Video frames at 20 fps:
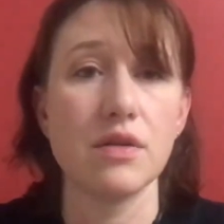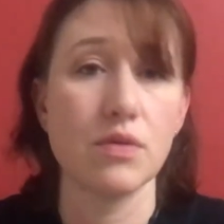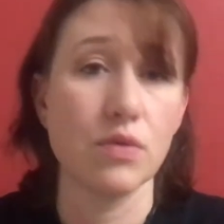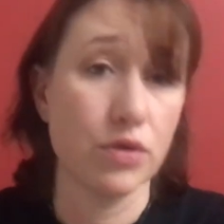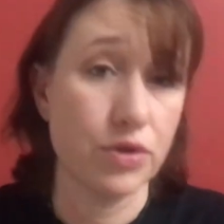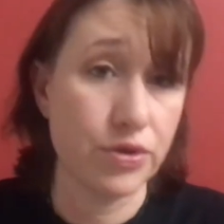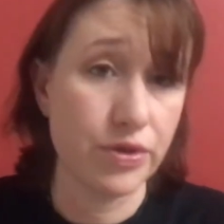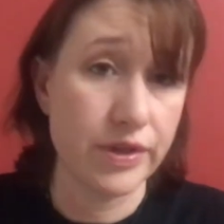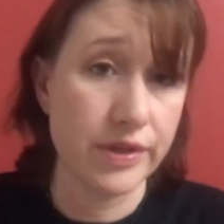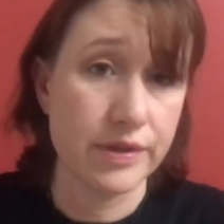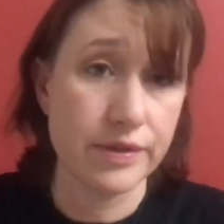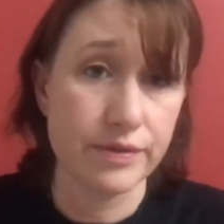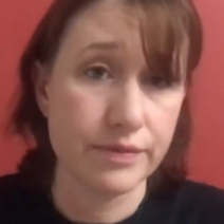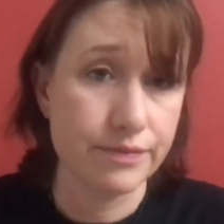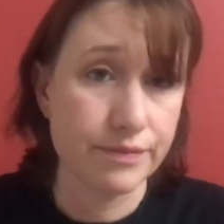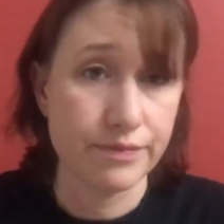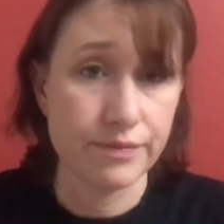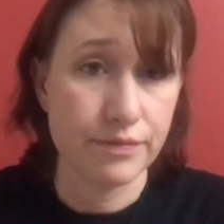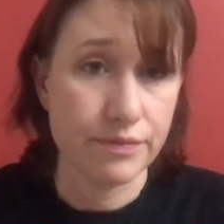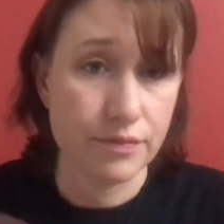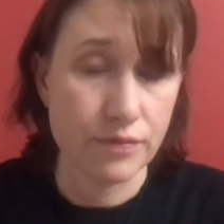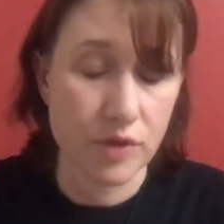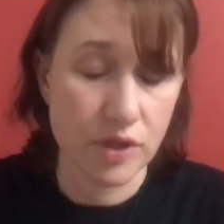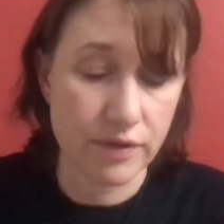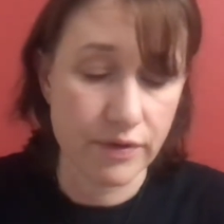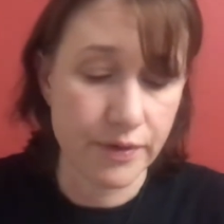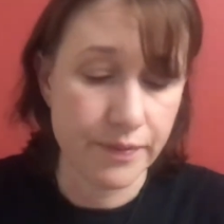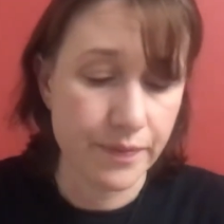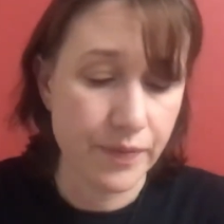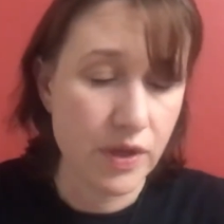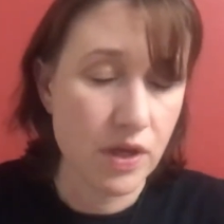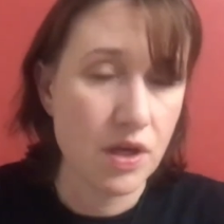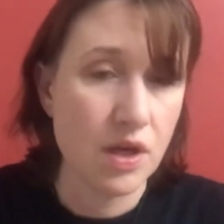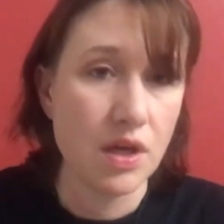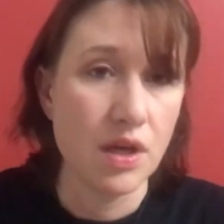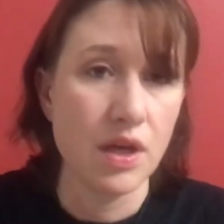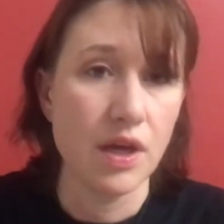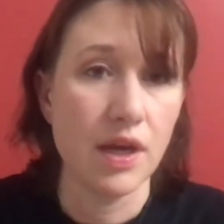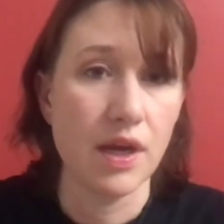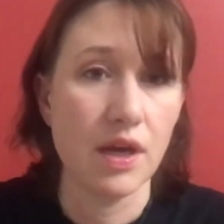or treats, whatever,
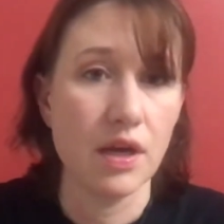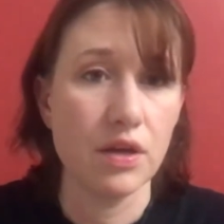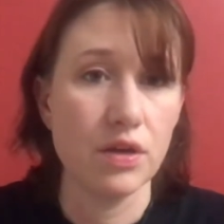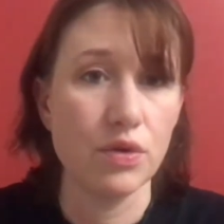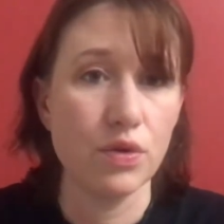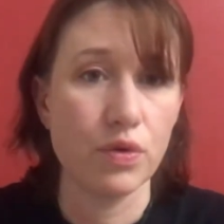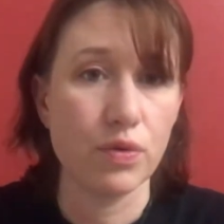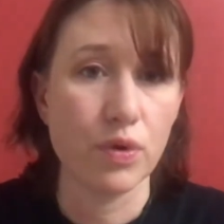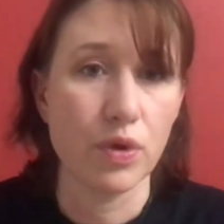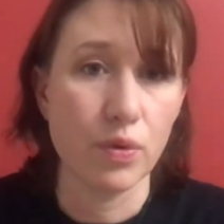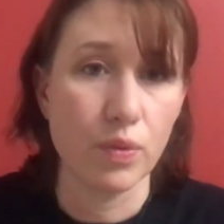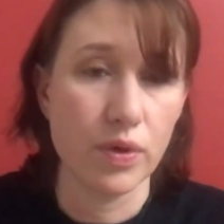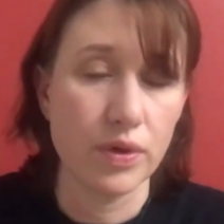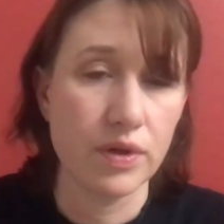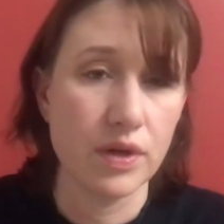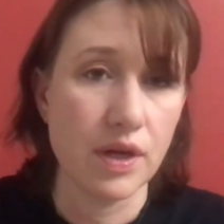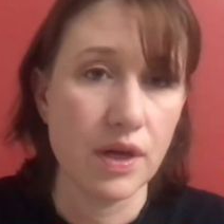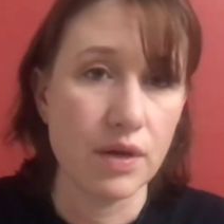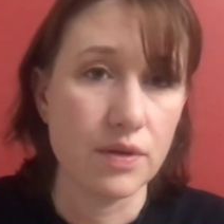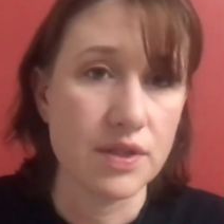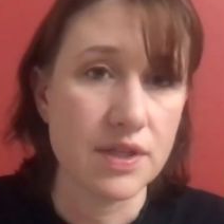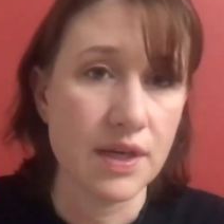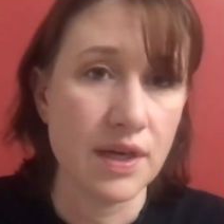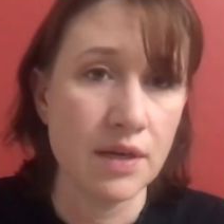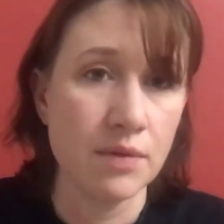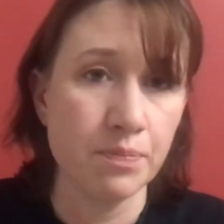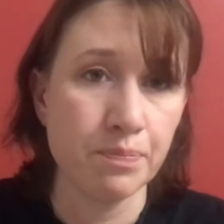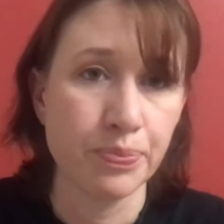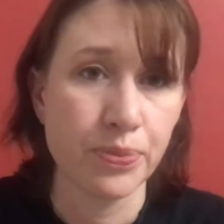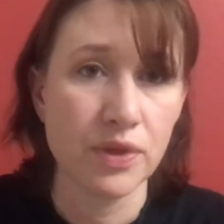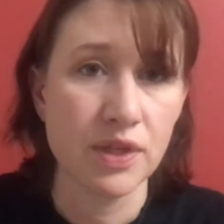and you throw one outside,